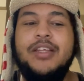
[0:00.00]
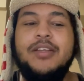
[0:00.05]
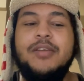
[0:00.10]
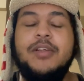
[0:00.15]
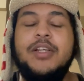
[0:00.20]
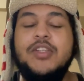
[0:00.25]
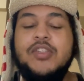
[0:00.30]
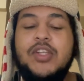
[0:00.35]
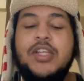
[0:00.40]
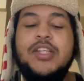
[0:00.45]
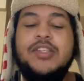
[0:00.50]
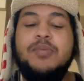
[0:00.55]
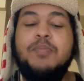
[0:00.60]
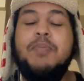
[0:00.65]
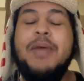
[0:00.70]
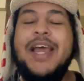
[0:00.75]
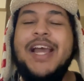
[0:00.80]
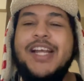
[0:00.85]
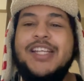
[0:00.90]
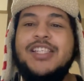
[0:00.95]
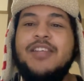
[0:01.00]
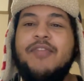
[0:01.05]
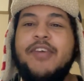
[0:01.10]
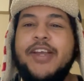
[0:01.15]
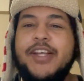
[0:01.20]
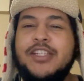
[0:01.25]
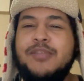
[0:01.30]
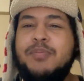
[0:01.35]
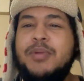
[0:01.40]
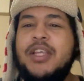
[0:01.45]
because he gets passive
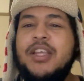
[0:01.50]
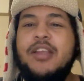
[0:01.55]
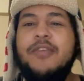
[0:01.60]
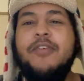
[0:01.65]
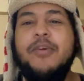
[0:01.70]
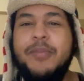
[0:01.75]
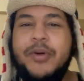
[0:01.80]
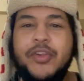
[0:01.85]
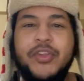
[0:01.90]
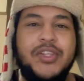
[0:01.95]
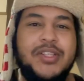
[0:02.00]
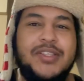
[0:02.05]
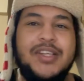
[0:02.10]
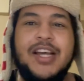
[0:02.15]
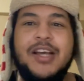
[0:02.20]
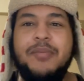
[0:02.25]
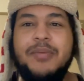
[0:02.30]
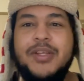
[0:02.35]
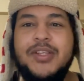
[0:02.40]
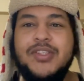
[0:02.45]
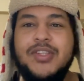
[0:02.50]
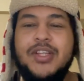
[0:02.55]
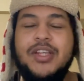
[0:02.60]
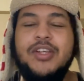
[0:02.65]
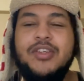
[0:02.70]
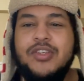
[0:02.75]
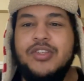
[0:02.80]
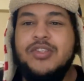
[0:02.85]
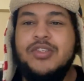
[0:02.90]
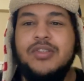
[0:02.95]
XP from all the zombies, and then he
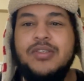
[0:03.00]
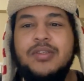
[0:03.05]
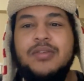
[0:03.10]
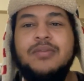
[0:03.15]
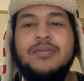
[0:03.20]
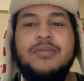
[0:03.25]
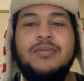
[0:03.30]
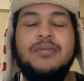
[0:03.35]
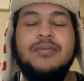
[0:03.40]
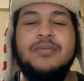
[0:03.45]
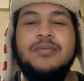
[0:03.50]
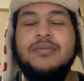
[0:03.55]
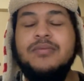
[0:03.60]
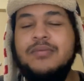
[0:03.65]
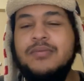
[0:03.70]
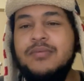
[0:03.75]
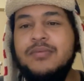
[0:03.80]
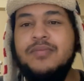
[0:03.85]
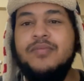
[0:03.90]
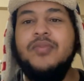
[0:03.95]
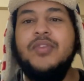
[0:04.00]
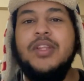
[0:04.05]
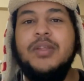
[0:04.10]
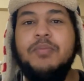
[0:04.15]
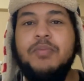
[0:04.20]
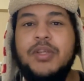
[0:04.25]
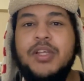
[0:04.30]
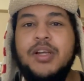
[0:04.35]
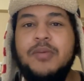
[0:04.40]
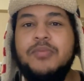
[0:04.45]
just
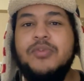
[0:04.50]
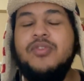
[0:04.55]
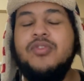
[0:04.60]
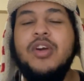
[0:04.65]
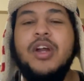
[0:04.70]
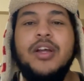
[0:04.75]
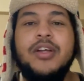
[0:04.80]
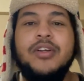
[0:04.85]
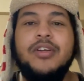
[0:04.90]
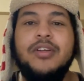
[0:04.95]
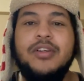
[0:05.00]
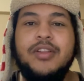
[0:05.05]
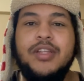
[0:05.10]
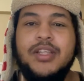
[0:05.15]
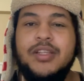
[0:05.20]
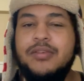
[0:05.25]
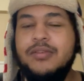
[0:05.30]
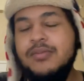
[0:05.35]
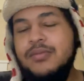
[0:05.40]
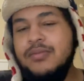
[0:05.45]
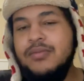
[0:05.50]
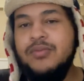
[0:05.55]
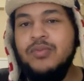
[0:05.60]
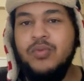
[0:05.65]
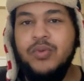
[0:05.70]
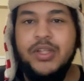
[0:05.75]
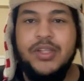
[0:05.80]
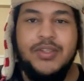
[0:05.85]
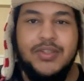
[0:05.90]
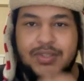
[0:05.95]
becomes stronger and then
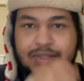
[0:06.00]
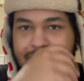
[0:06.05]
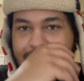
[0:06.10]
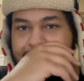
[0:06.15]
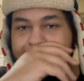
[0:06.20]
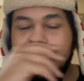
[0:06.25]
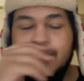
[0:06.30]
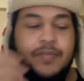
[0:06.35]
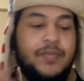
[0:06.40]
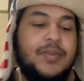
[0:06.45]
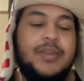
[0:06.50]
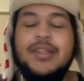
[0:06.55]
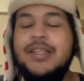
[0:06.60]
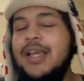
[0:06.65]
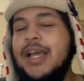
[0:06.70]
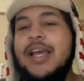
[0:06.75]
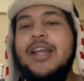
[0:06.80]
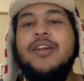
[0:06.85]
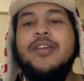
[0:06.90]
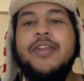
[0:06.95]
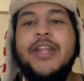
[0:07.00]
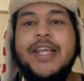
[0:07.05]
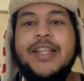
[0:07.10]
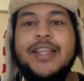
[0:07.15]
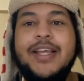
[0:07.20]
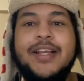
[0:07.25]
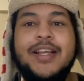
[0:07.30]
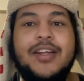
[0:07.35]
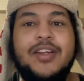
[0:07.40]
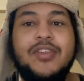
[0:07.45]
wins. And I don't like
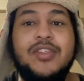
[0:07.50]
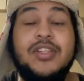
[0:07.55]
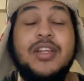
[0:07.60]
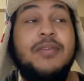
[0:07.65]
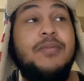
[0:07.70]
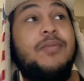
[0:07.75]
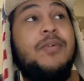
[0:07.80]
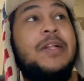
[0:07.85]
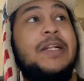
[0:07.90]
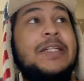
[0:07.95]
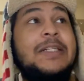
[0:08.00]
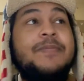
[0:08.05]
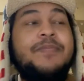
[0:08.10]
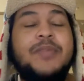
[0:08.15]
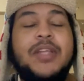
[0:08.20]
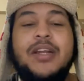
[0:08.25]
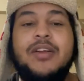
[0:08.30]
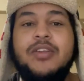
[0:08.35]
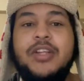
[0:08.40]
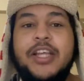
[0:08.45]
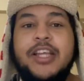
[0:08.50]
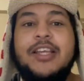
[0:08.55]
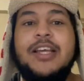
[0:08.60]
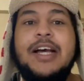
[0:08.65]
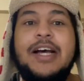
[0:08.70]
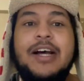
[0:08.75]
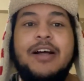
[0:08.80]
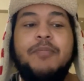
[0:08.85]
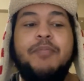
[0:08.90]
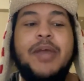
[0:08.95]
that kind of stuff. I don't like
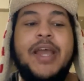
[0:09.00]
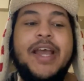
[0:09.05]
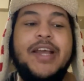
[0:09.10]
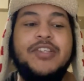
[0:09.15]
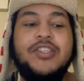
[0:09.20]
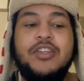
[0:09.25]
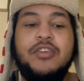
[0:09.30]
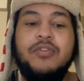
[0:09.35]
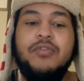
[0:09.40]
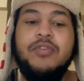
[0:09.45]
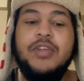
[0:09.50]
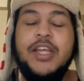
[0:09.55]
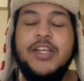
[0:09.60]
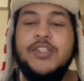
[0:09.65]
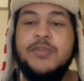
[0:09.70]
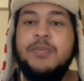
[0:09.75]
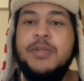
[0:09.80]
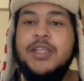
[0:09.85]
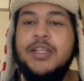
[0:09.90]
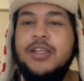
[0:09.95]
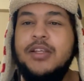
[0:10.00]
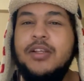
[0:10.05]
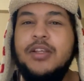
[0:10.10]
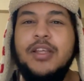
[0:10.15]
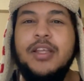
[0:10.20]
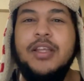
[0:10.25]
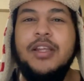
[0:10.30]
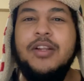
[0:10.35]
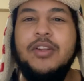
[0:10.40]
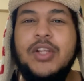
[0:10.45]
passive XP
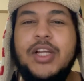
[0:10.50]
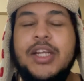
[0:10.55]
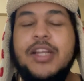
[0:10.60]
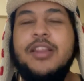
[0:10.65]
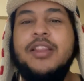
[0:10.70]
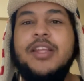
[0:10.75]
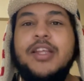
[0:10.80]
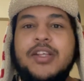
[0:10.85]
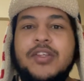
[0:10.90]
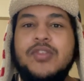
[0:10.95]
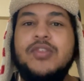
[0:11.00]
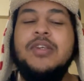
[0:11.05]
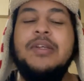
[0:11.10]
in a lot of things.